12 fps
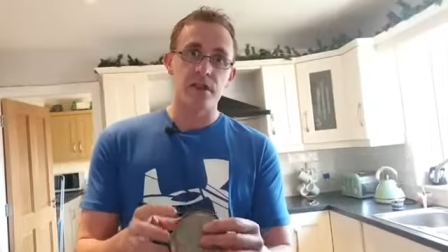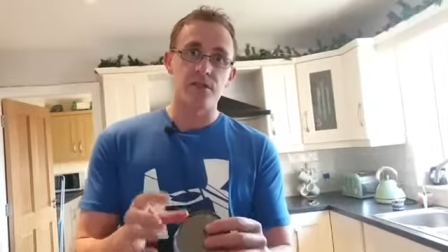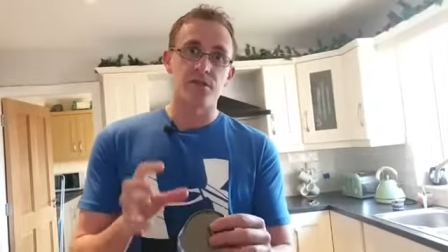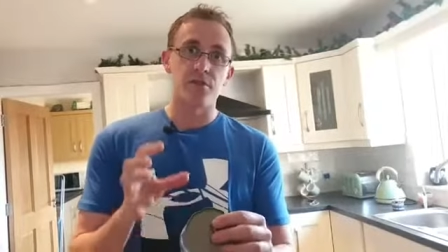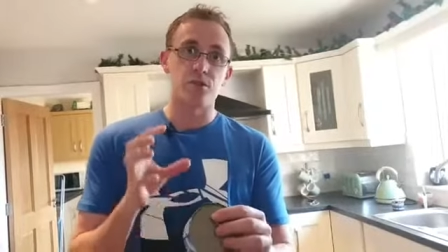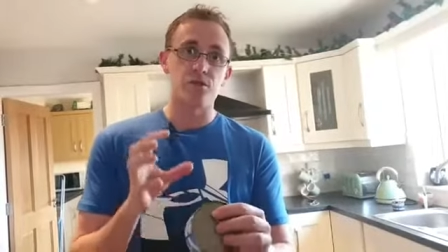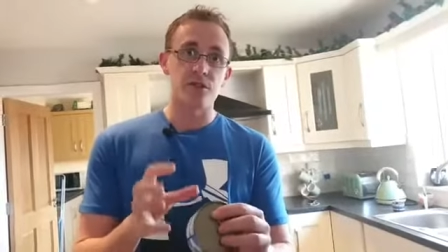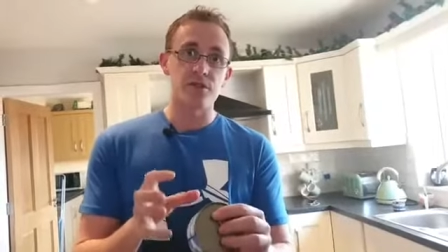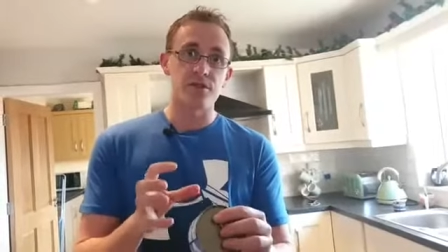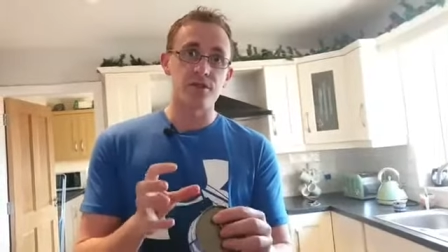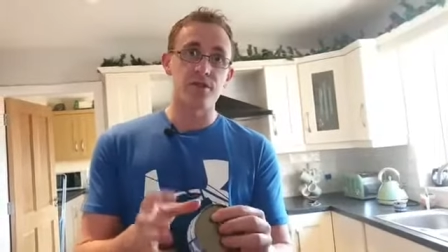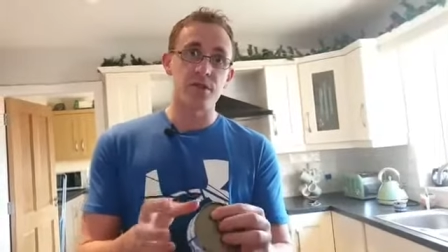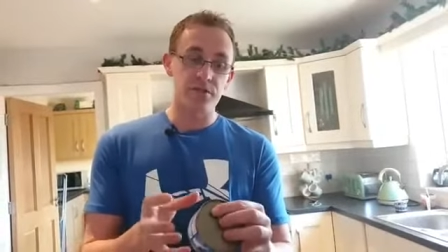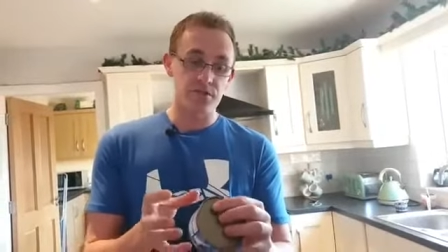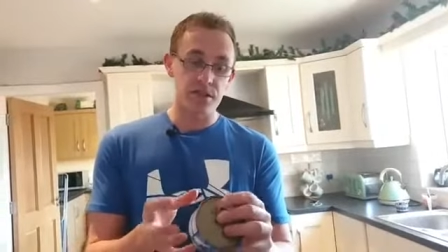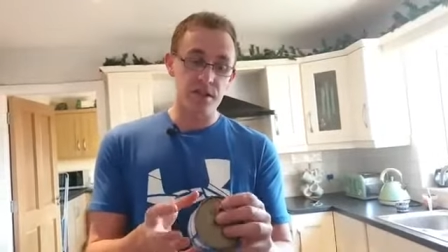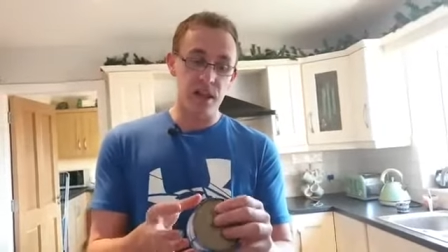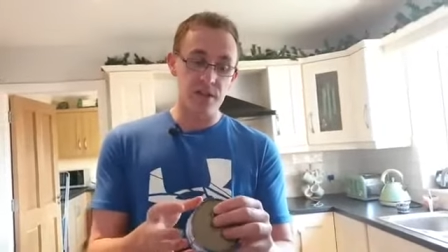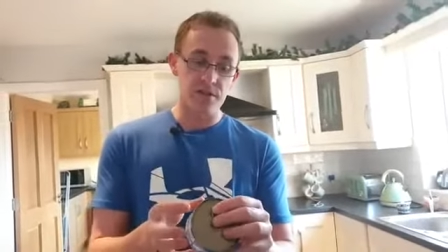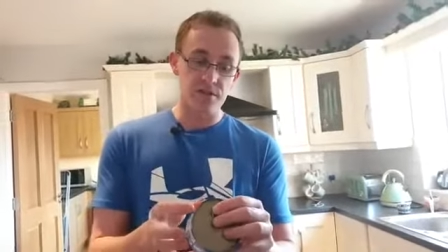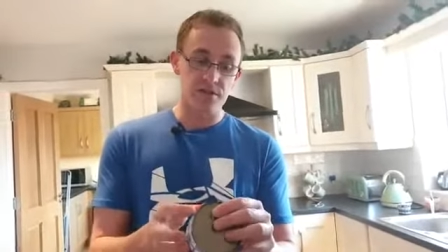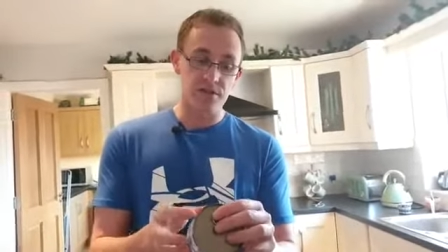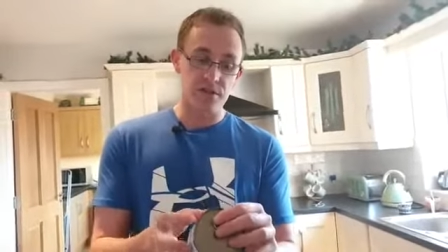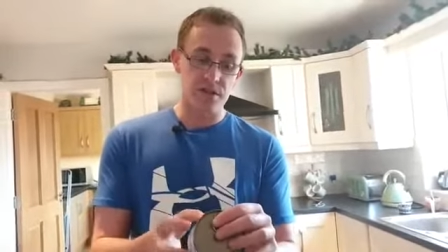So it's about 350
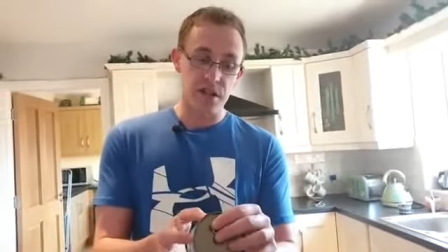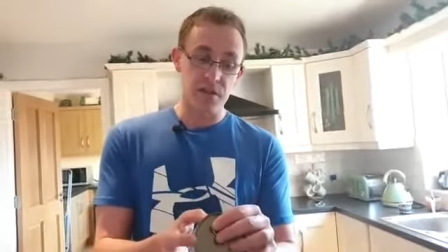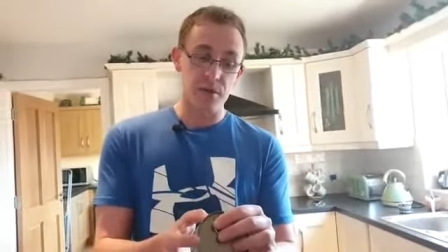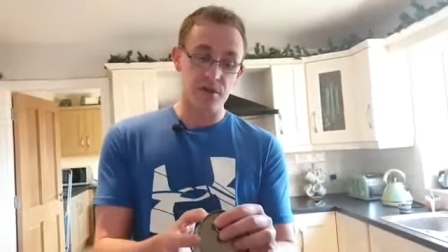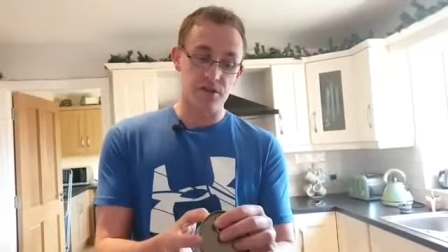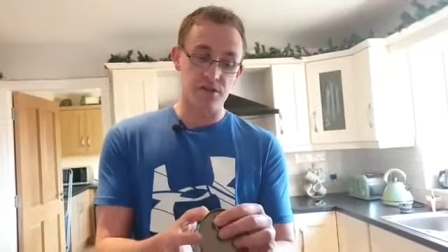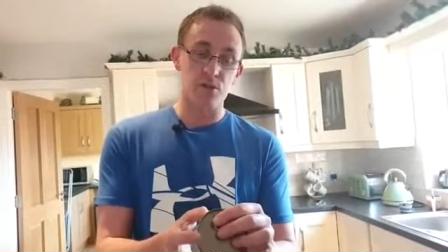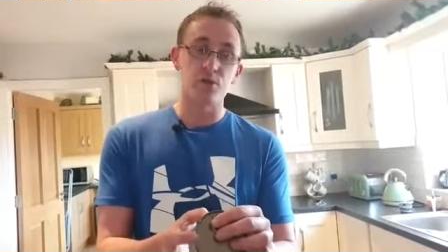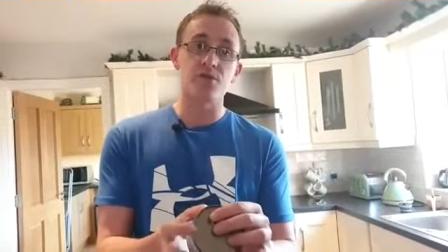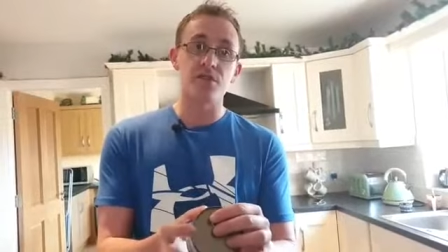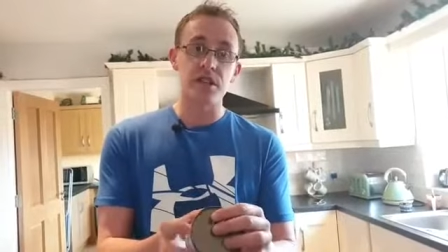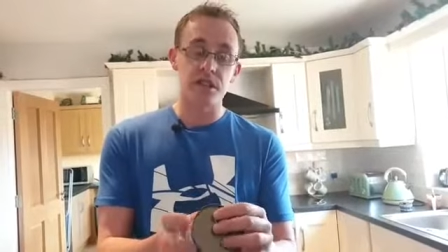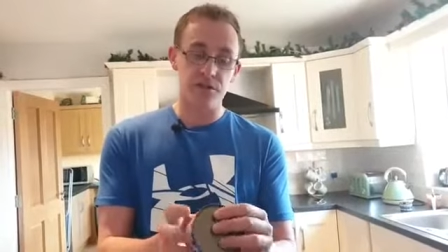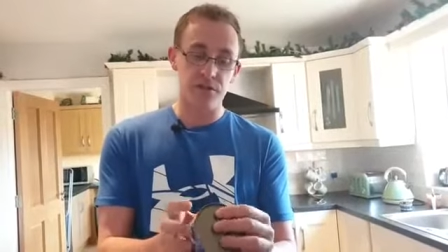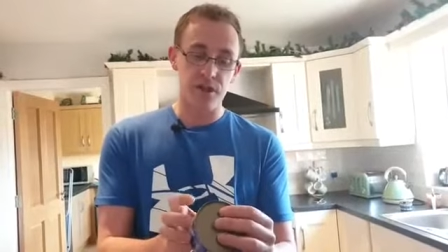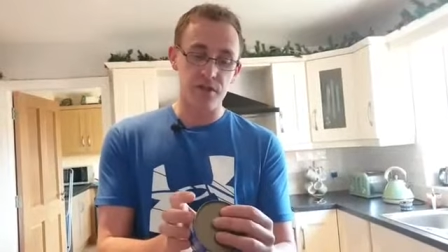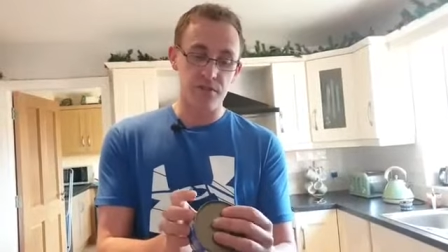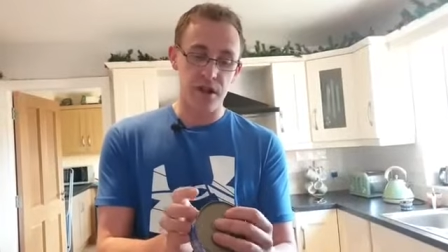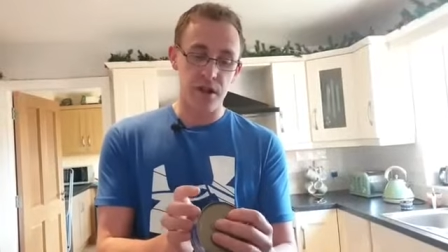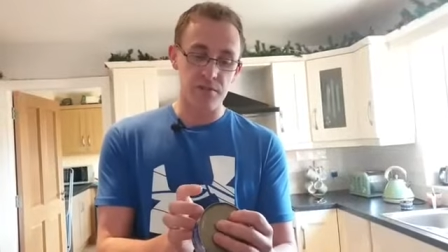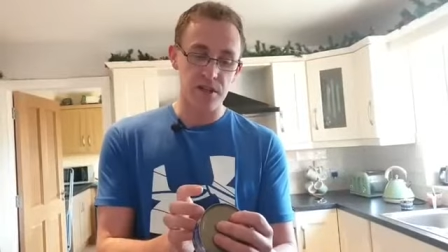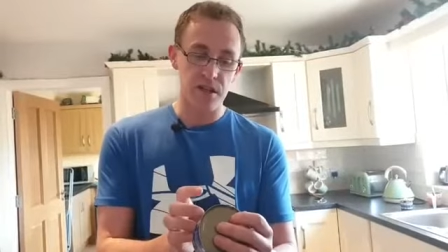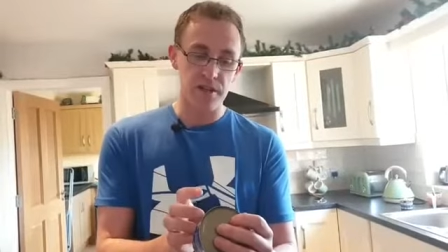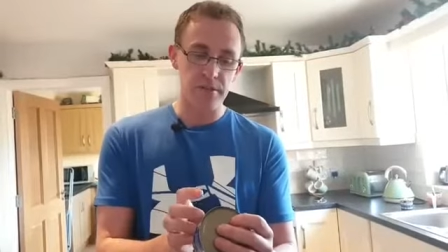calories for the tin because it's a 185
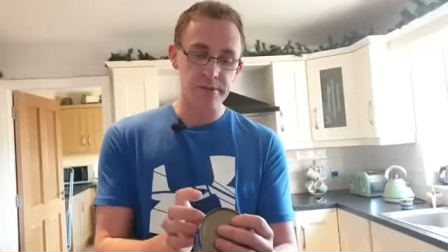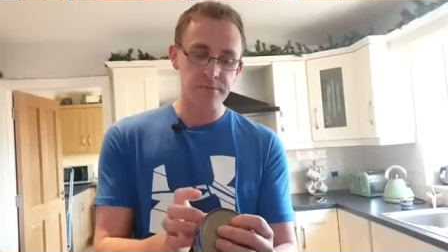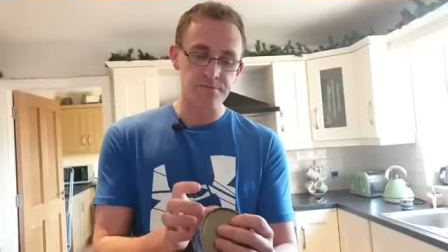gram tin,